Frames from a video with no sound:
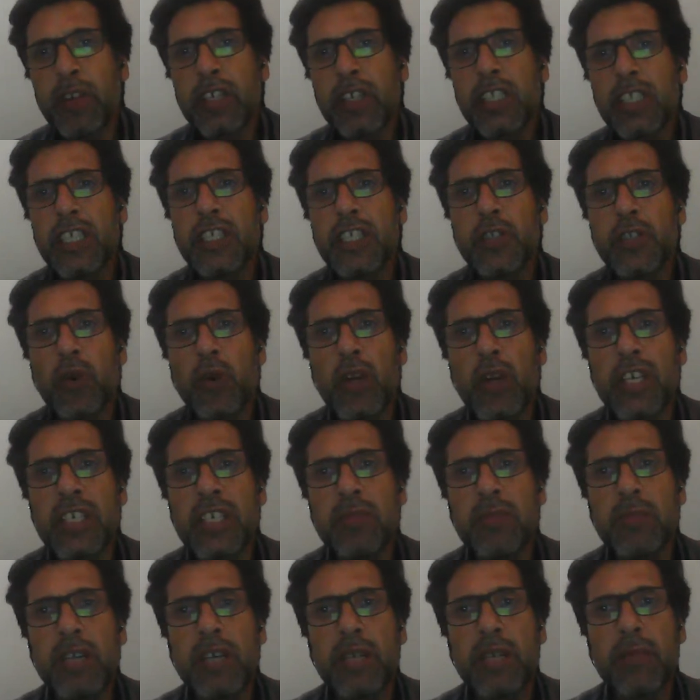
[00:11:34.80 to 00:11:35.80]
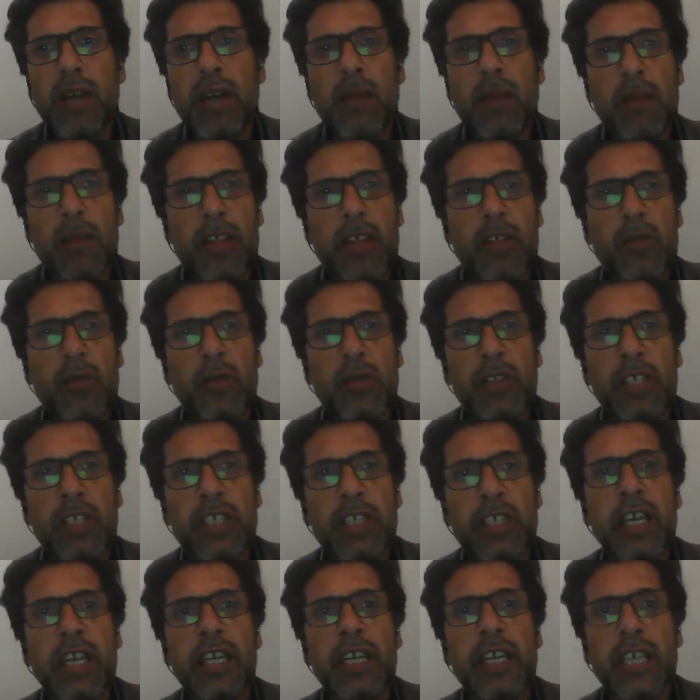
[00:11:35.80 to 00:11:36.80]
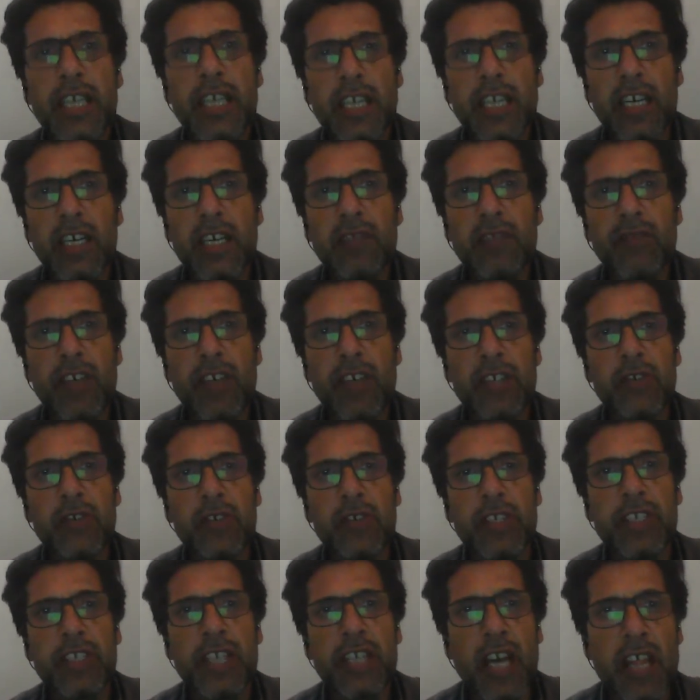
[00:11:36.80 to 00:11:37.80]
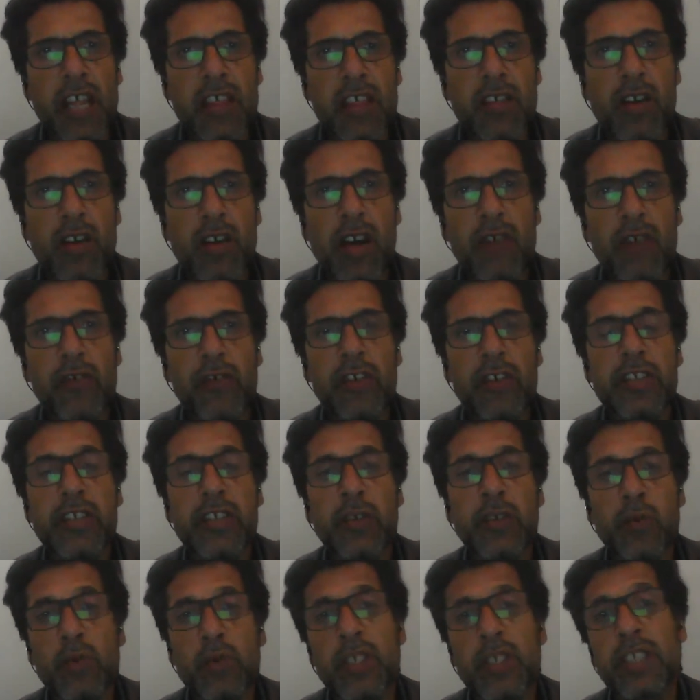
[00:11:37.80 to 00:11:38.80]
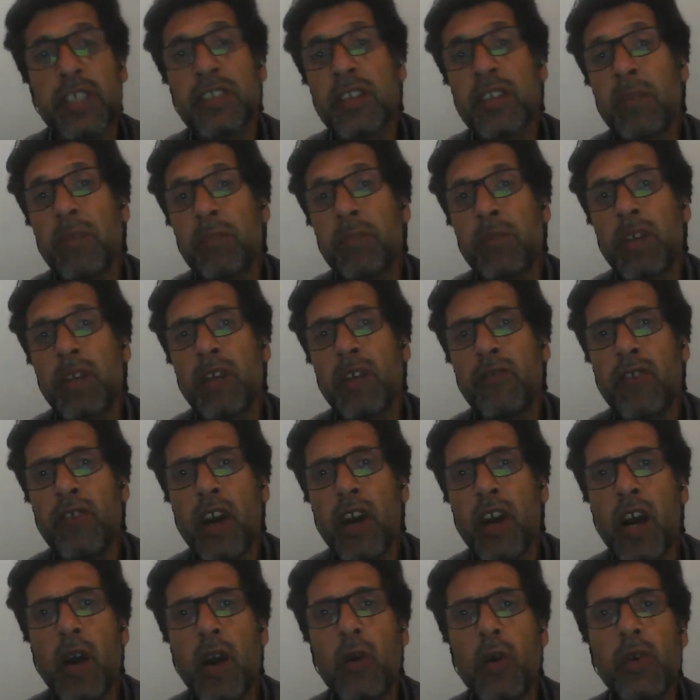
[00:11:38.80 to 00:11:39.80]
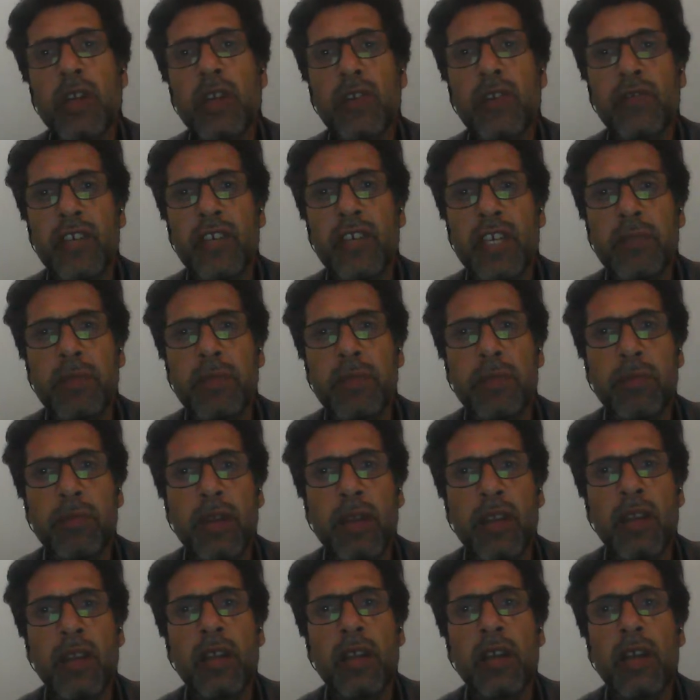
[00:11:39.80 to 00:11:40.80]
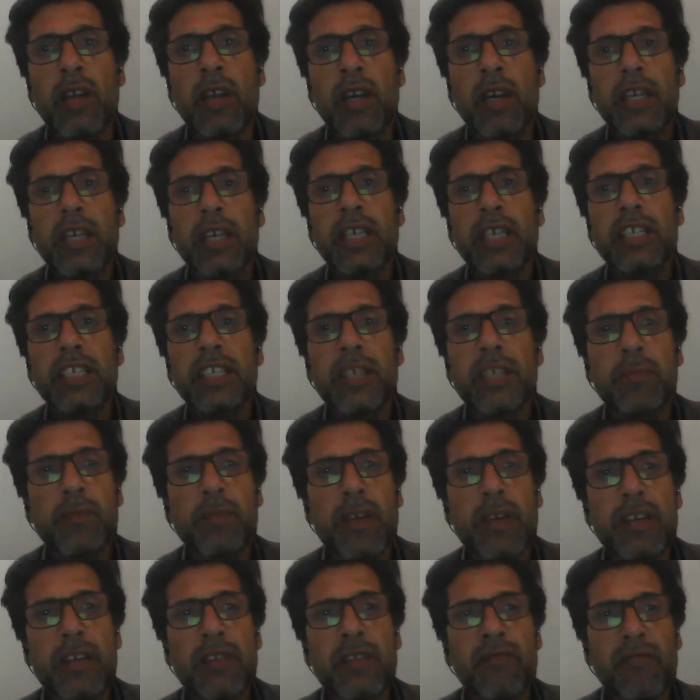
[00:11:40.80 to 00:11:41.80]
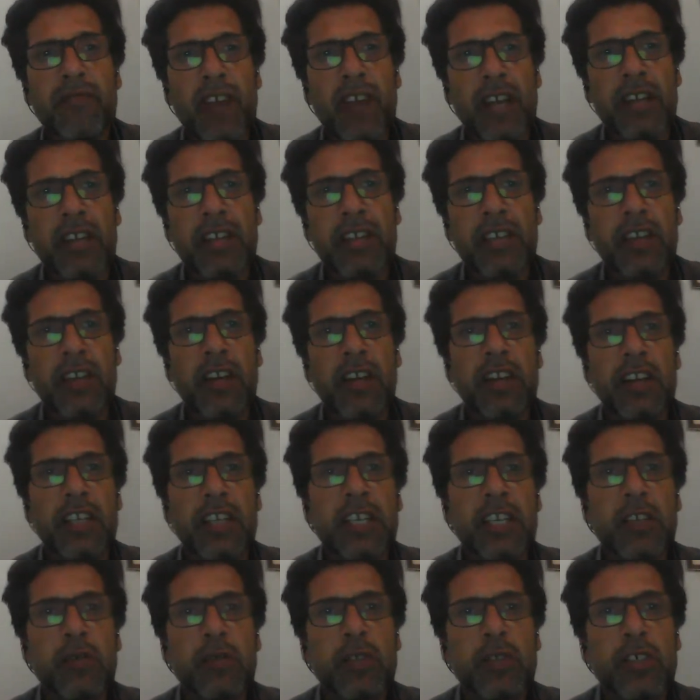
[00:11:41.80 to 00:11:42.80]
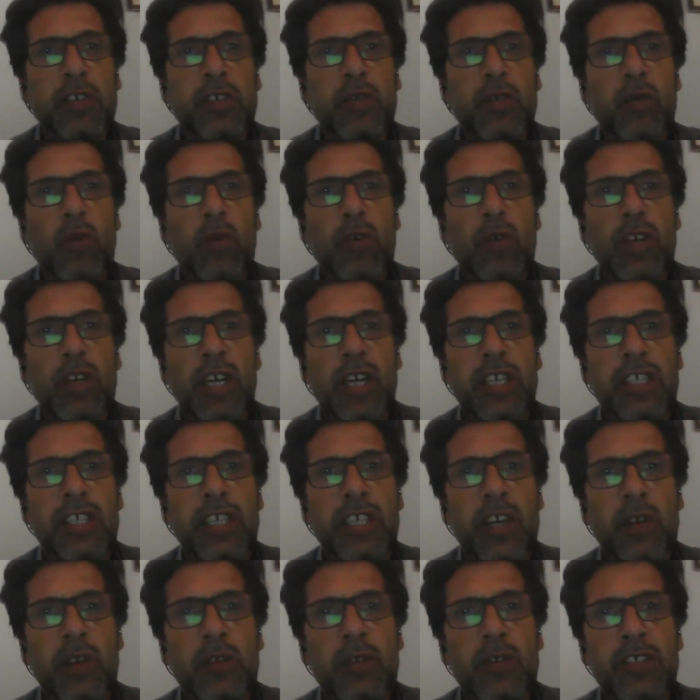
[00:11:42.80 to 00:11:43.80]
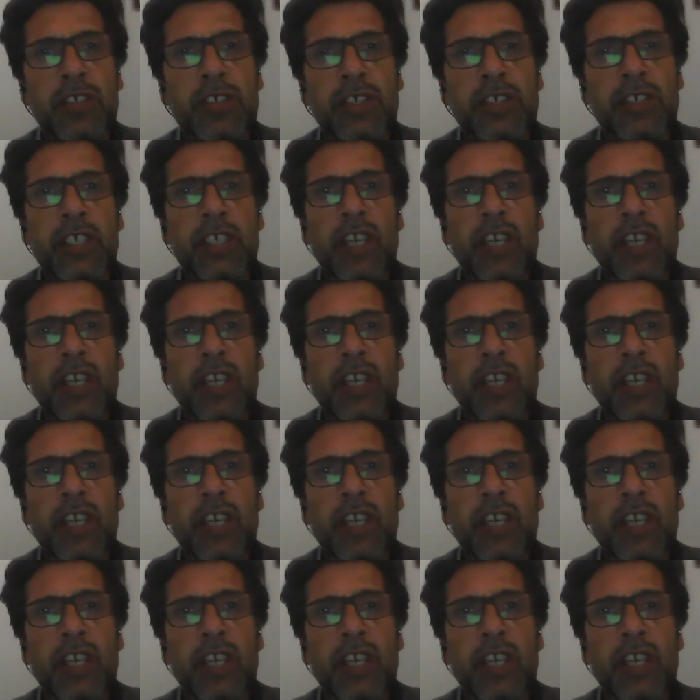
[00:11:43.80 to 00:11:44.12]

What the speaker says: The choice made by Masoni and her unfortunate death offers a good example of how different people interpret a fact according to their own ideology.